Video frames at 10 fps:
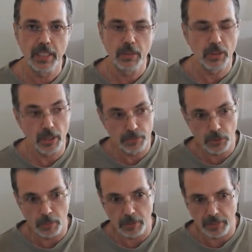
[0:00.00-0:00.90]
well, not
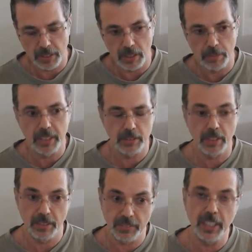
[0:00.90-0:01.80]
former Vietnam, he's a
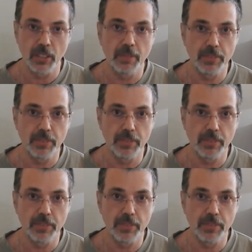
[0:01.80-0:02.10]
Vietnam